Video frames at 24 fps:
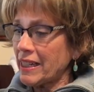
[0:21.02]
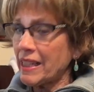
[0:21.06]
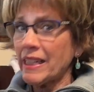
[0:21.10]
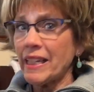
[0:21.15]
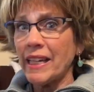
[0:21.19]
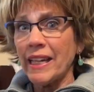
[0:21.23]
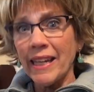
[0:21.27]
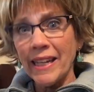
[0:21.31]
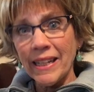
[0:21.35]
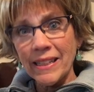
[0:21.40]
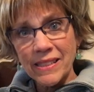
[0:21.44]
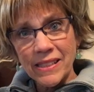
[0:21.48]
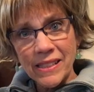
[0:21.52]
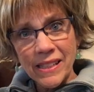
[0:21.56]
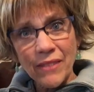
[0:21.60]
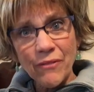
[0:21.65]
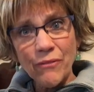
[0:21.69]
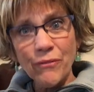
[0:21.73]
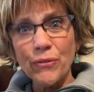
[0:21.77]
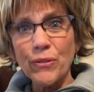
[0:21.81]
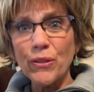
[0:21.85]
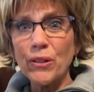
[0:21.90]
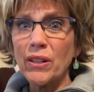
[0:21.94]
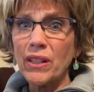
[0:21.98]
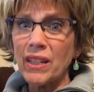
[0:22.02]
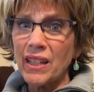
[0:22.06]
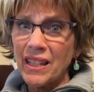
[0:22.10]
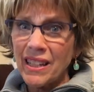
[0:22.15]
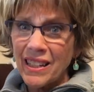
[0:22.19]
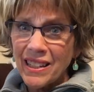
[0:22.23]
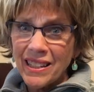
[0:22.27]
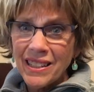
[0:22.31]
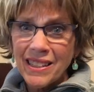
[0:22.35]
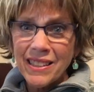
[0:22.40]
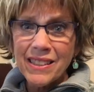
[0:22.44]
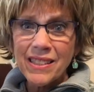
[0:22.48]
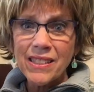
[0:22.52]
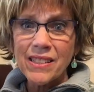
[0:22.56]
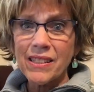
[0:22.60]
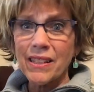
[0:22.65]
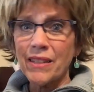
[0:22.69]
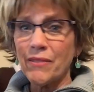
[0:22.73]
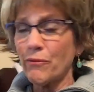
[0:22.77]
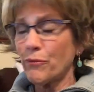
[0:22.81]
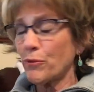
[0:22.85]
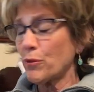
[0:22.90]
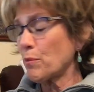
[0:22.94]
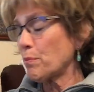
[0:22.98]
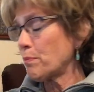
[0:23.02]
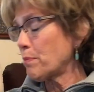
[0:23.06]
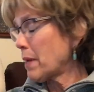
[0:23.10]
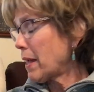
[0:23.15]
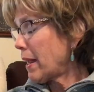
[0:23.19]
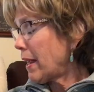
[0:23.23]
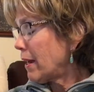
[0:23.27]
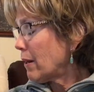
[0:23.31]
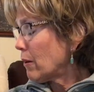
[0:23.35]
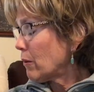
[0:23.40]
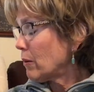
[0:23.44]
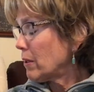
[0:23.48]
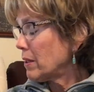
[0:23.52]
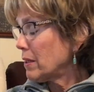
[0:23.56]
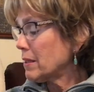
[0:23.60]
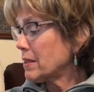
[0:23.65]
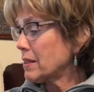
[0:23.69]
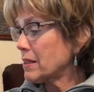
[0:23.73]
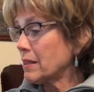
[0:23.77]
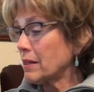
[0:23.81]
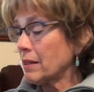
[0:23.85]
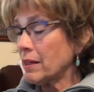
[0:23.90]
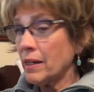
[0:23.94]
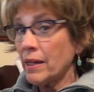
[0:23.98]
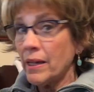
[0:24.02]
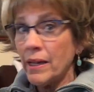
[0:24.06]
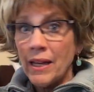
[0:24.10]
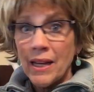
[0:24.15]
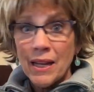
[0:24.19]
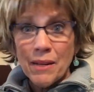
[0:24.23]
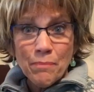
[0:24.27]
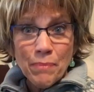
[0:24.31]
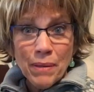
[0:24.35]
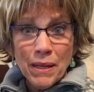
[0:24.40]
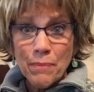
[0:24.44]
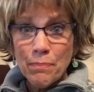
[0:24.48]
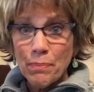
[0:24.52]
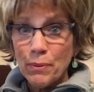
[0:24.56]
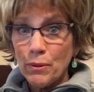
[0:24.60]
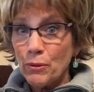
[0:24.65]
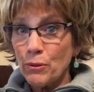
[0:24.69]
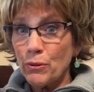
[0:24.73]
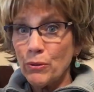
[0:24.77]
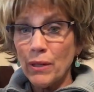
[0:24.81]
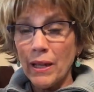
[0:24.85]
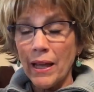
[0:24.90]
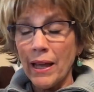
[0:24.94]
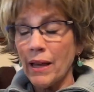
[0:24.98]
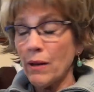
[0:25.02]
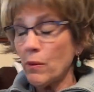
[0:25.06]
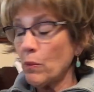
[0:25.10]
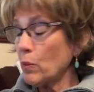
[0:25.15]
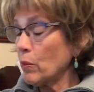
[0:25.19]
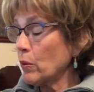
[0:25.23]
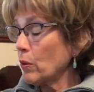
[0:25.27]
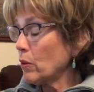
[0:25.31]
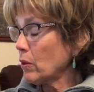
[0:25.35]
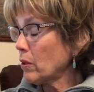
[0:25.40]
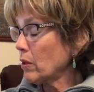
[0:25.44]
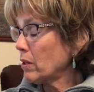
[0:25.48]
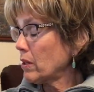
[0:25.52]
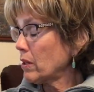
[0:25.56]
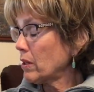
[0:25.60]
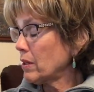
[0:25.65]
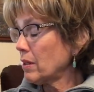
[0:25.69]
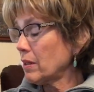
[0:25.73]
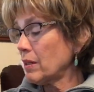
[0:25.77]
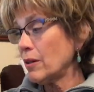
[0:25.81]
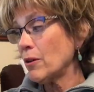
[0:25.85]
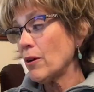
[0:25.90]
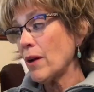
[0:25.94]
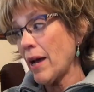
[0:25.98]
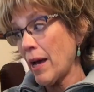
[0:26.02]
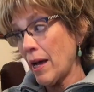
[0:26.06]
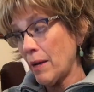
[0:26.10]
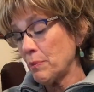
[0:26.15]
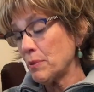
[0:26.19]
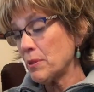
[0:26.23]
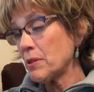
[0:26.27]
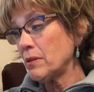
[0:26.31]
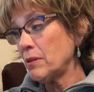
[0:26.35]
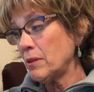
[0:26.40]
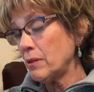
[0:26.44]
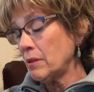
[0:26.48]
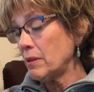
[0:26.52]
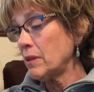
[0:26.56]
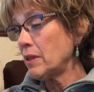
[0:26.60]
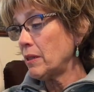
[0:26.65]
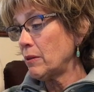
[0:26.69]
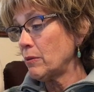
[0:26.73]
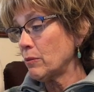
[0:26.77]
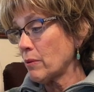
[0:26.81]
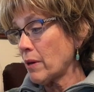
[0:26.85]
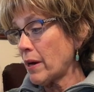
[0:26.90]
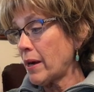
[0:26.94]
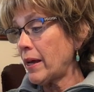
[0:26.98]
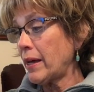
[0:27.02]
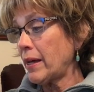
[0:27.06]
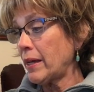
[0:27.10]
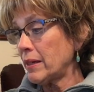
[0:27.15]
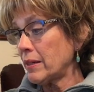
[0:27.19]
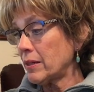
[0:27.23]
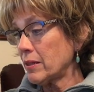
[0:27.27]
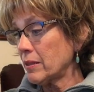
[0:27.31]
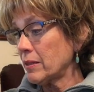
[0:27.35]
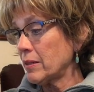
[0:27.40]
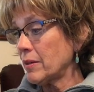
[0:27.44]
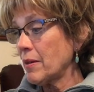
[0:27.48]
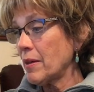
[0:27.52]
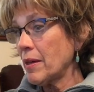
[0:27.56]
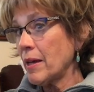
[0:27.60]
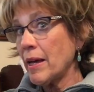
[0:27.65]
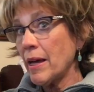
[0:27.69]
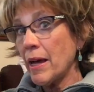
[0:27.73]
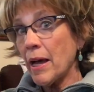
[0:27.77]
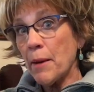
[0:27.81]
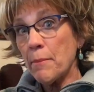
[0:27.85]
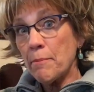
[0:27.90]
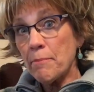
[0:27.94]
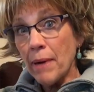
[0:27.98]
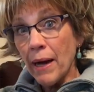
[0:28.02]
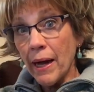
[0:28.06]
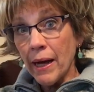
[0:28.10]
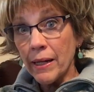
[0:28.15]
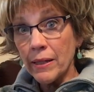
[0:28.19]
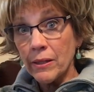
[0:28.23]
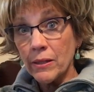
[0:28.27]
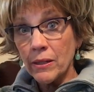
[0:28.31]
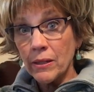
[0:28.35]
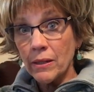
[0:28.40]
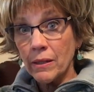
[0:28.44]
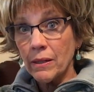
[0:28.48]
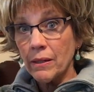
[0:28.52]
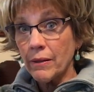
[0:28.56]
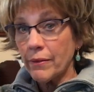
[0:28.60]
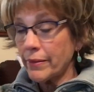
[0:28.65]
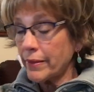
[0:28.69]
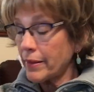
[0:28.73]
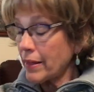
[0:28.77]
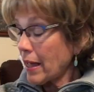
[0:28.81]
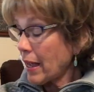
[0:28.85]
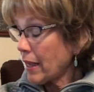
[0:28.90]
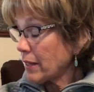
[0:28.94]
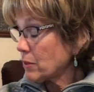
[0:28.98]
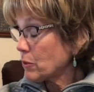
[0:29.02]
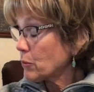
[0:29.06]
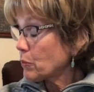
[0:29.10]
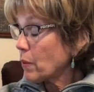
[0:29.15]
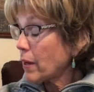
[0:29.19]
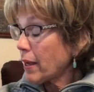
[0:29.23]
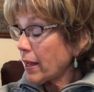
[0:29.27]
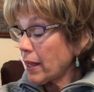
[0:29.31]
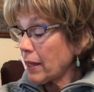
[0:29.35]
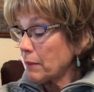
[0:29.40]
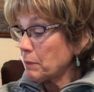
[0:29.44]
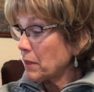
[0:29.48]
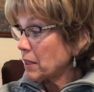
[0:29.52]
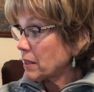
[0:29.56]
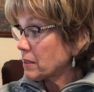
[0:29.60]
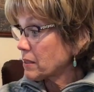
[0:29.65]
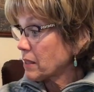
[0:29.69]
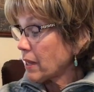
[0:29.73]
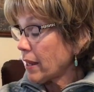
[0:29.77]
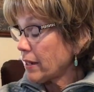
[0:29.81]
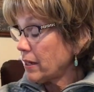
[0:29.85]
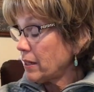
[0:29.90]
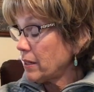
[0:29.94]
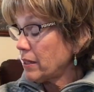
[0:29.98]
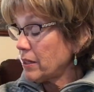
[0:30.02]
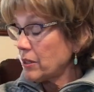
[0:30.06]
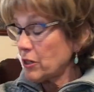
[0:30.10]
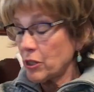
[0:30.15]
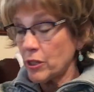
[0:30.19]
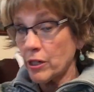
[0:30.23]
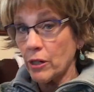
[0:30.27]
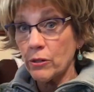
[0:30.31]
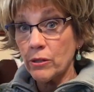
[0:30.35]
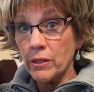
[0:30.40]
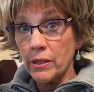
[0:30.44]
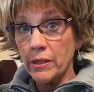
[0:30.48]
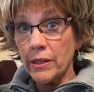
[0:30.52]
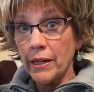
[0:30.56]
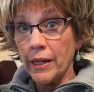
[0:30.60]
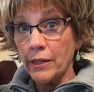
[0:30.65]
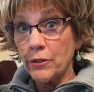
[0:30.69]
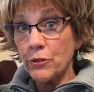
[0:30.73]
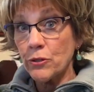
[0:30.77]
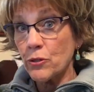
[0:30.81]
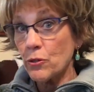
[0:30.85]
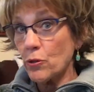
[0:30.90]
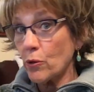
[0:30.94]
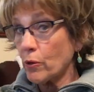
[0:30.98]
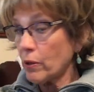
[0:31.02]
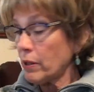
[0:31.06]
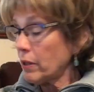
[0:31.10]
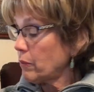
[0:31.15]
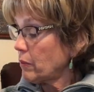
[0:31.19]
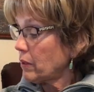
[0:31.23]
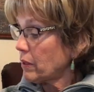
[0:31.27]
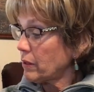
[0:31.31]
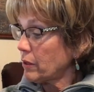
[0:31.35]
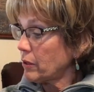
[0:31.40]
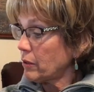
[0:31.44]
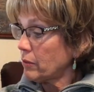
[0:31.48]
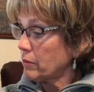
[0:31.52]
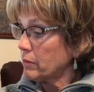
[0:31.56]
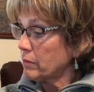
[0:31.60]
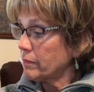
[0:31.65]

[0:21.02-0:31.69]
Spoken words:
yes, and for kids and for parents and people who can't work, you're absolutely right. But that's why I'm excited to share today's story with you.